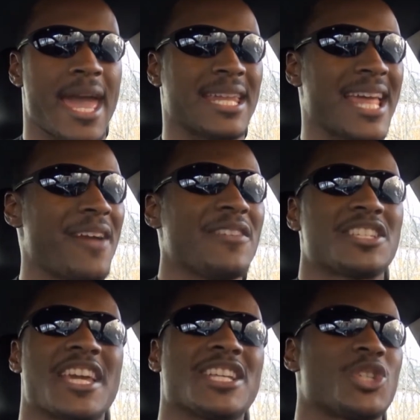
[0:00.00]
And
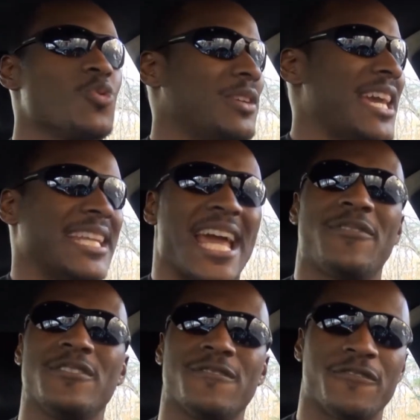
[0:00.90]
every chance you get,
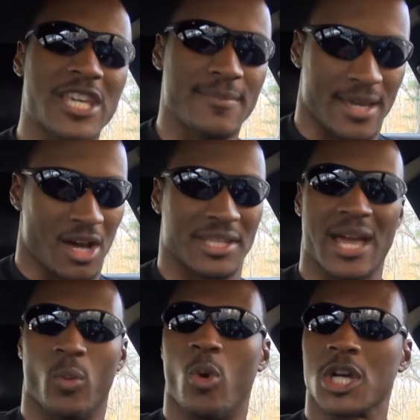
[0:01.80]
every female
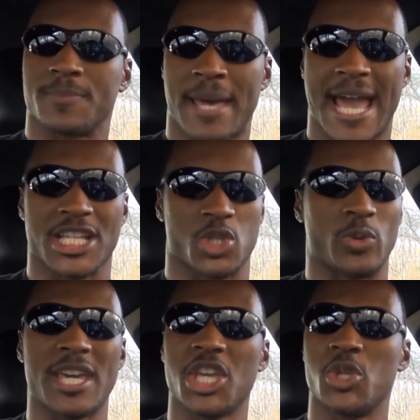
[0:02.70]
that walks past
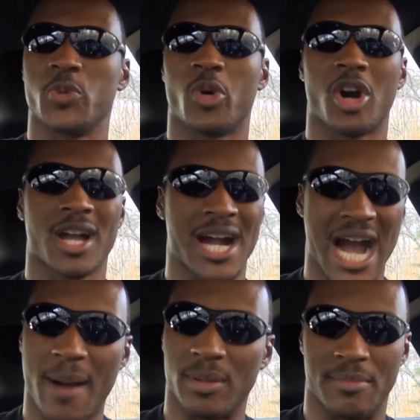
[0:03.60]
you, here you are
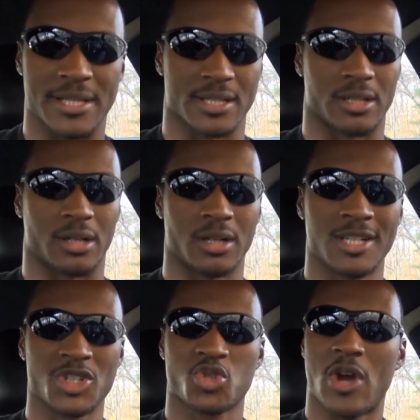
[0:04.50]
complimenting her,
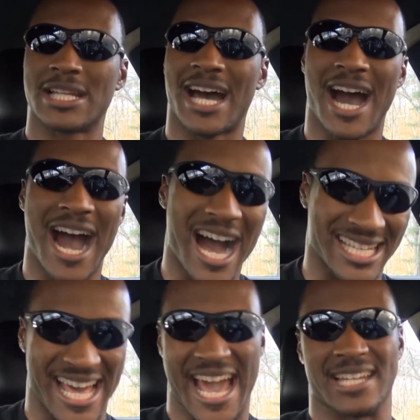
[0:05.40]
trying to
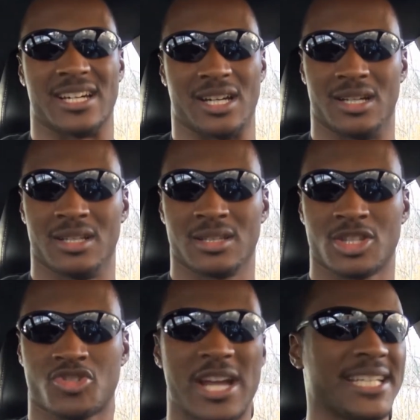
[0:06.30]
holler at her,
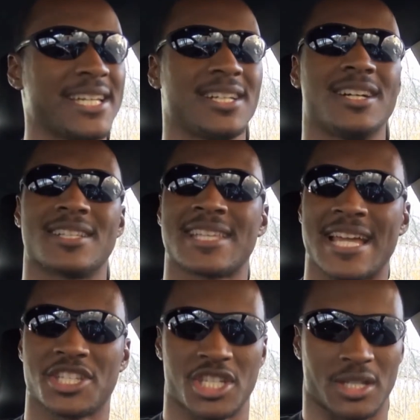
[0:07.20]
trying to get her
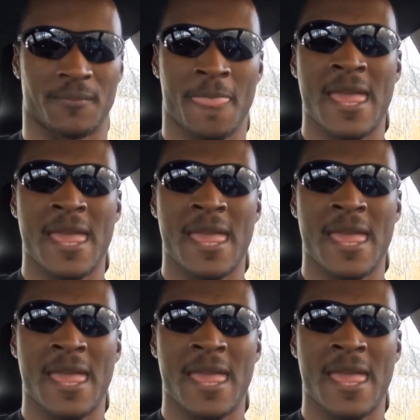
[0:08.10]
attention.